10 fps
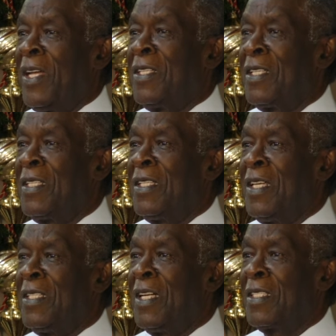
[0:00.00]
Right,
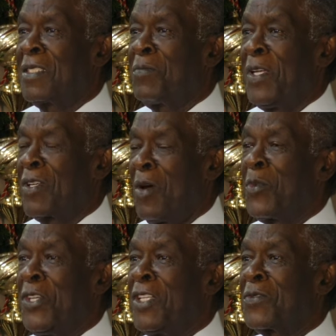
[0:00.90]
and I spent a
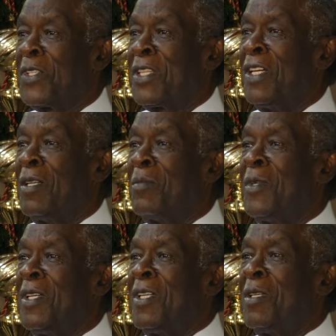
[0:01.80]
couple of years with them
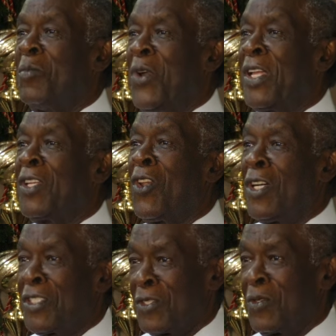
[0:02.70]
bringing
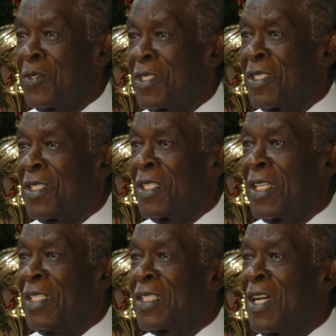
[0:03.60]
lawsuits
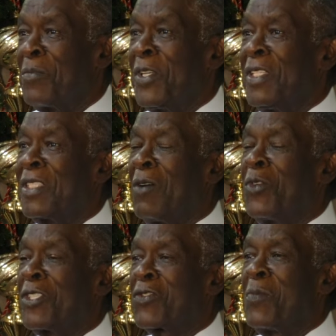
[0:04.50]
against companies that
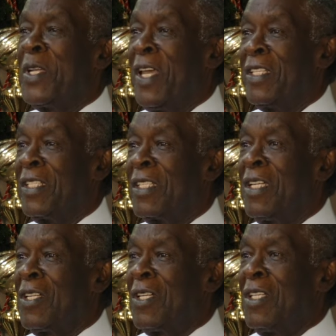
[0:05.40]
were discriminating
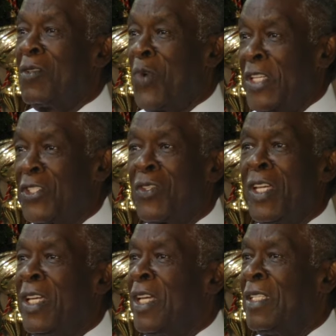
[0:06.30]

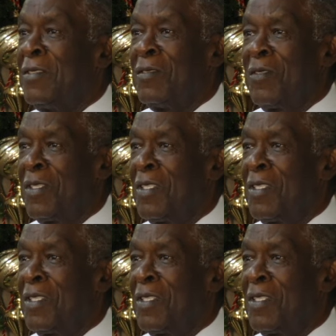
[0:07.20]
racially and